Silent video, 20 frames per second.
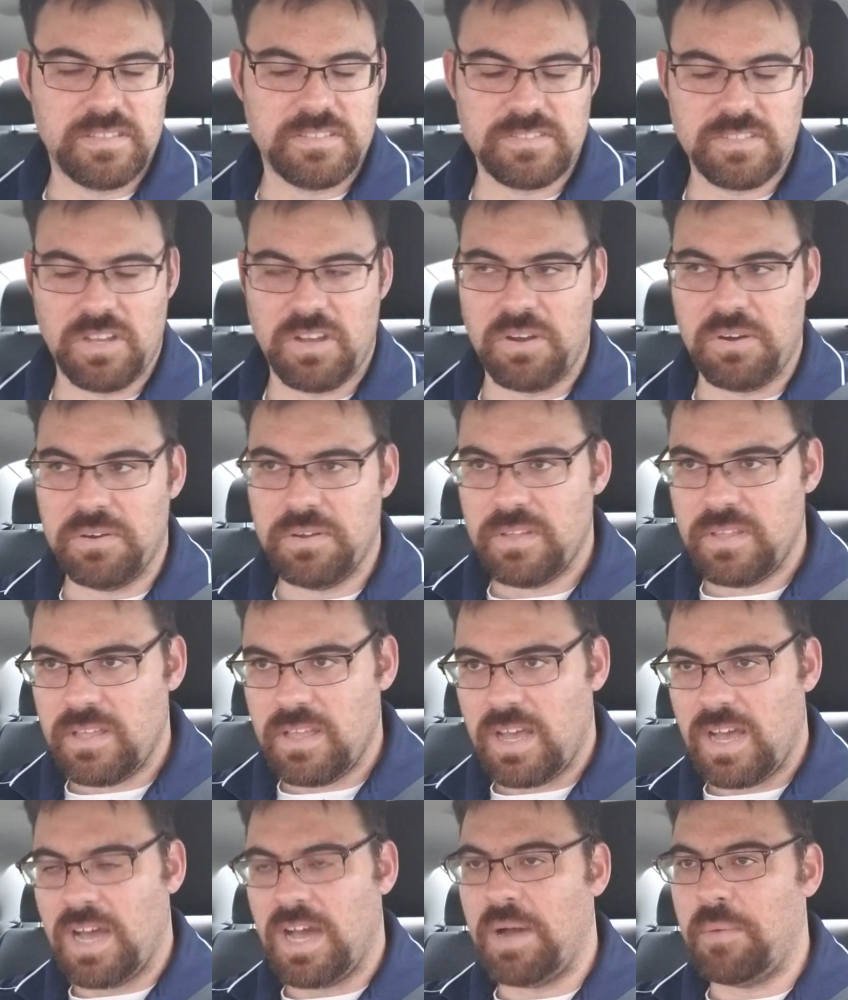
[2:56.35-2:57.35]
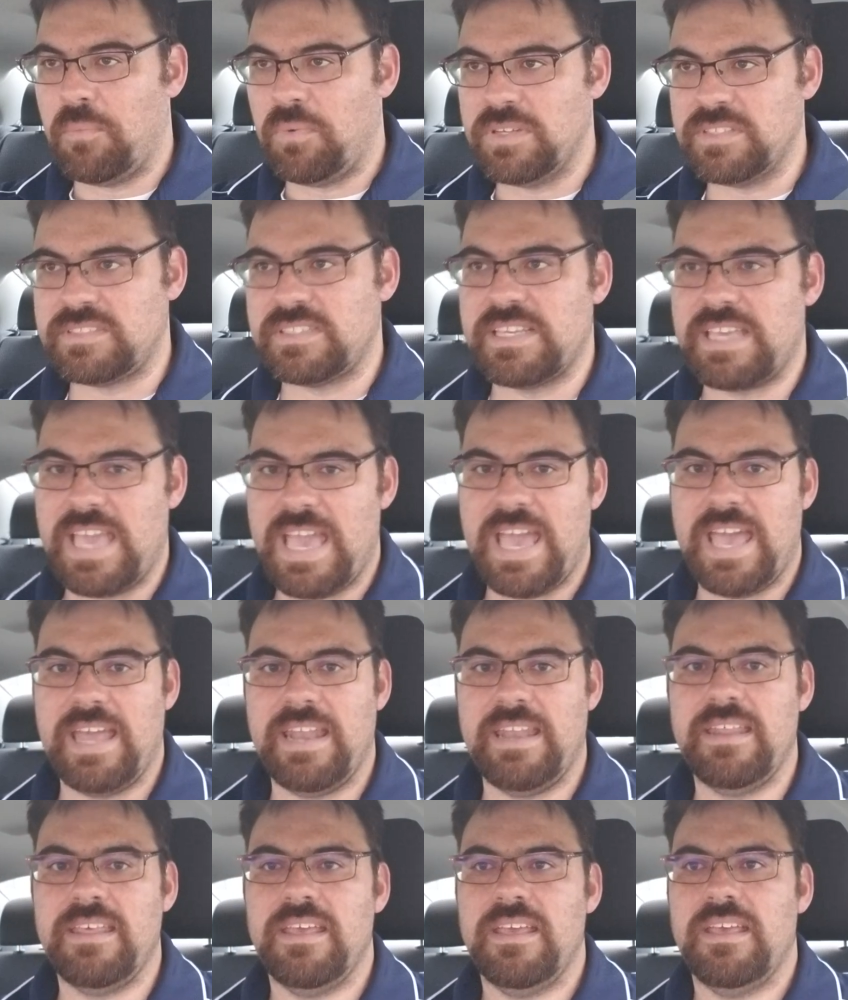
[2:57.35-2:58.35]
So, um, once
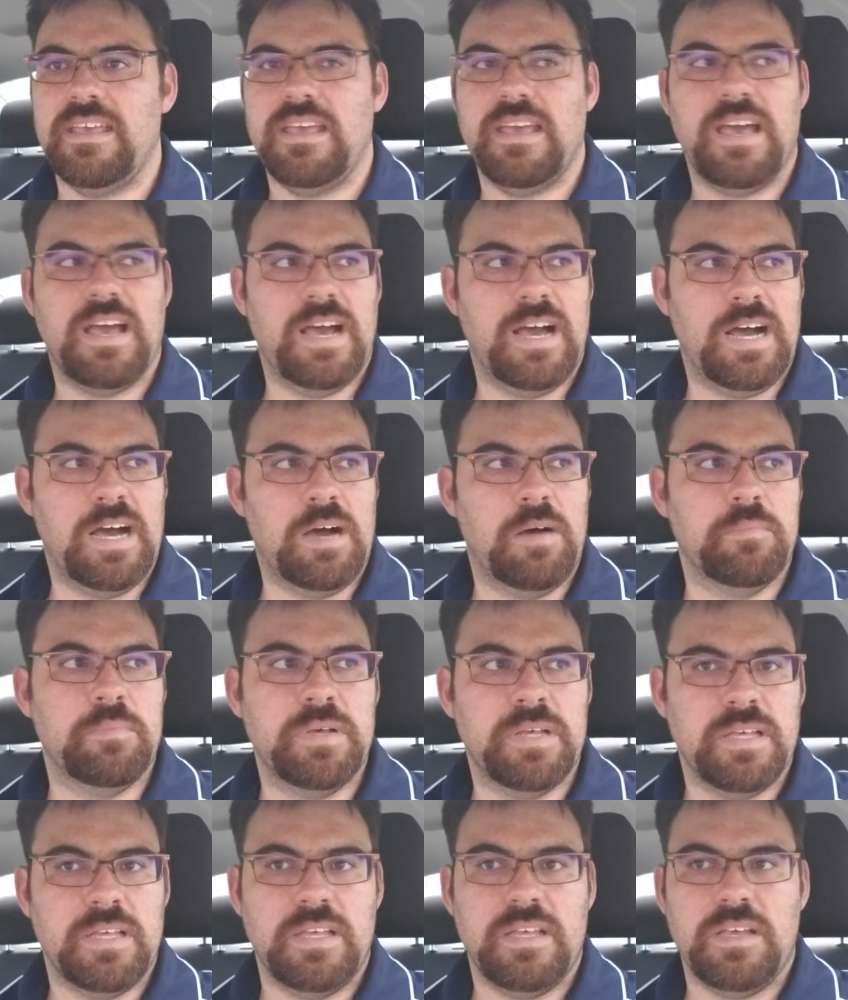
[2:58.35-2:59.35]
again, um,